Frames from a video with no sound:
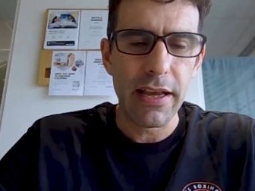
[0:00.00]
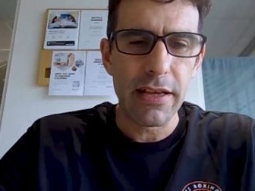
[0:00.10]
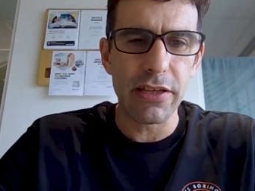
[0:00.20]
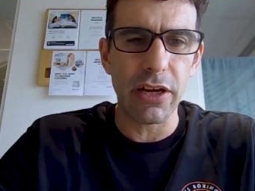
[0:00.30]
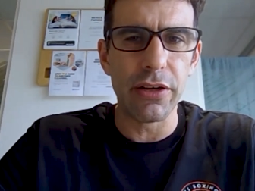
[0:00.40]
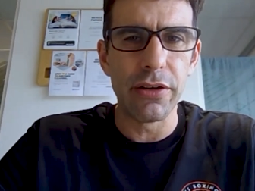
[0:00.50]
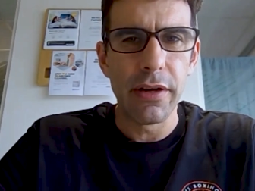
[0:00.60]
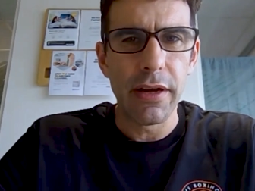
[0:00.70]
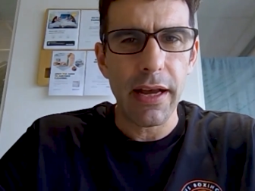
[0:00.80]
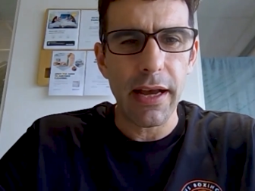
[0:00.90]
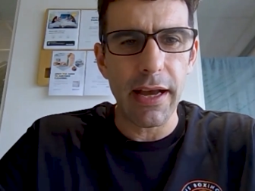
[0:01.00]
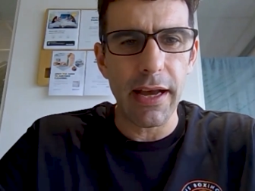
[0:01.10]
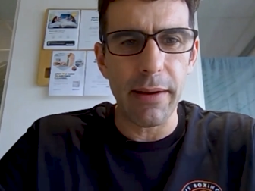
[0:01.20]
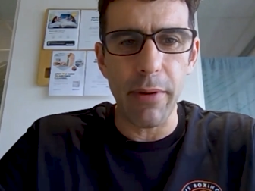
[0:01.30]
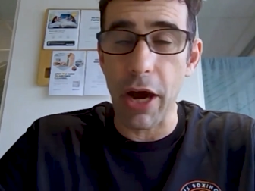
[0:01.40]
Right. So
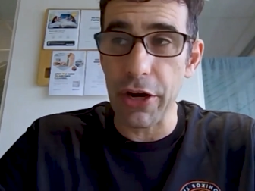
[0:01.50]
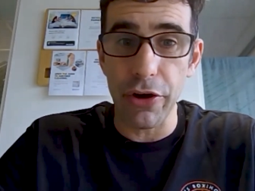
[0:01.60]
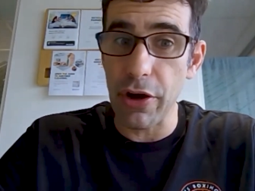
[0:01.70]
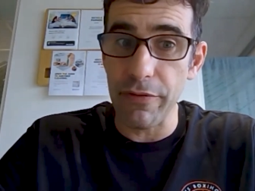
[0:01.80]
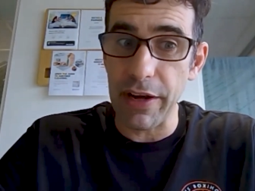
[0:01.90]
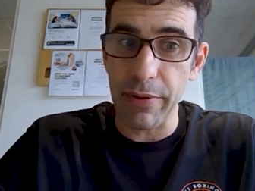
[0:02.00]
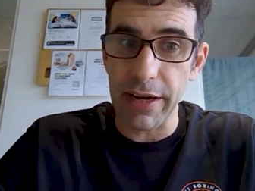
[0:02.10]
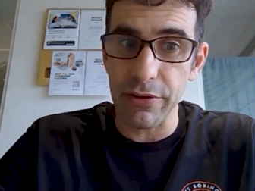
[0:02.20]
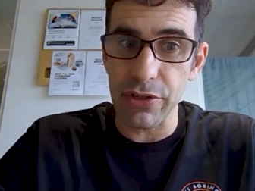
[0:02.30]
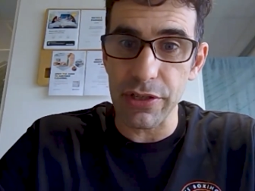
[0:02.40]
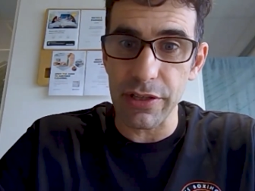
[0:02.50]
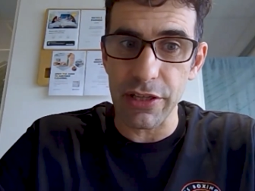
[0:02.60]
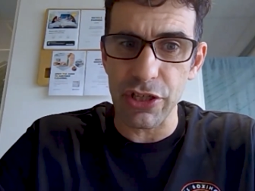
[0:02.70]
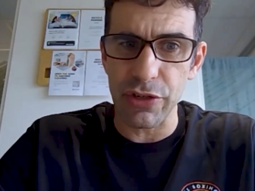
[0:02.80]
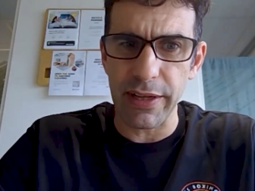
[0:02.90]
I don't know of anyone else
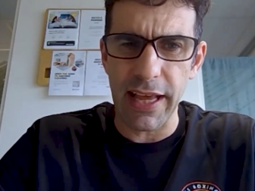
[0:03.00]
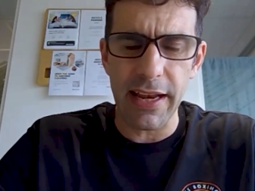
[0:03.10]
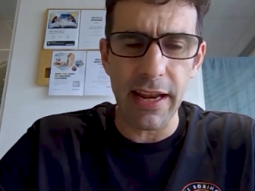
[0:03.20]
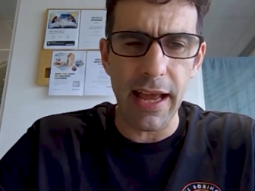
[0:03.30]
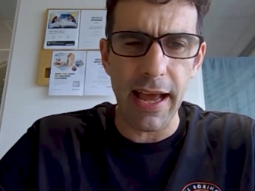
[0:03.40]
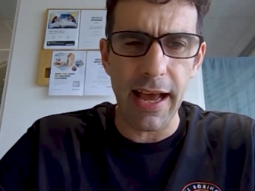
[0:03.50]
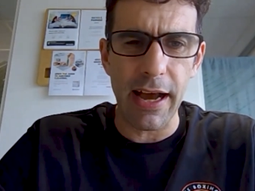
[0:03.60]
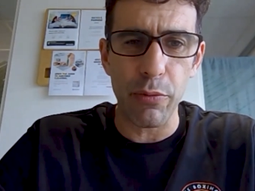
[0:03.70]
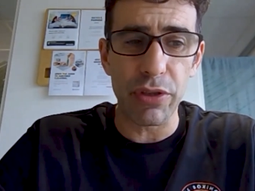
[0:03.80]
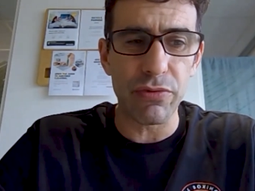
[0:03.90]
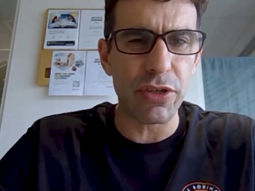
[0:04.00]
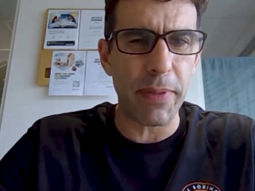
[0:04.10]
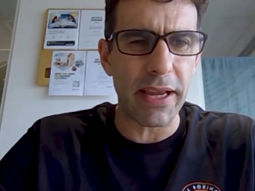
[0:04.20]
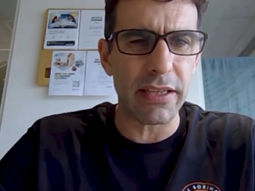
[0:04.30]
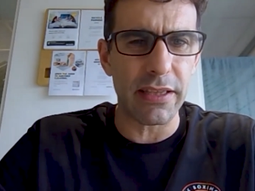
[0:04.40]
that's doing that. With
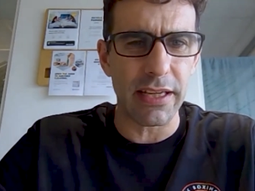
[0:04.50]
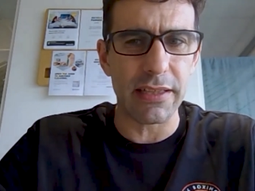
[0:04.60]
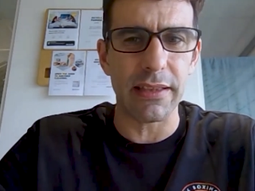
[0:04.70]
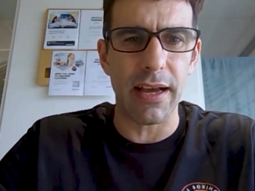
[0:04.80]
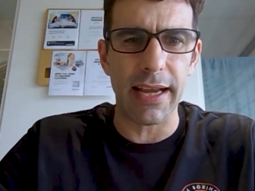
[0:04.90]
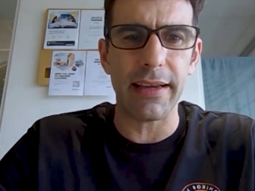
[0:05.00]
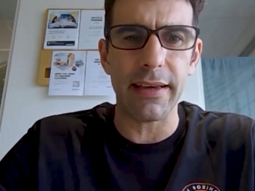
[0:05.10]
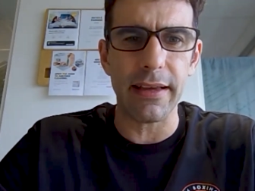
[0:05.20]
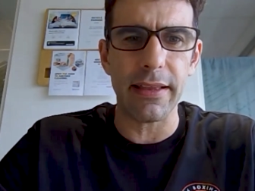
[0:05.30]
respect to things like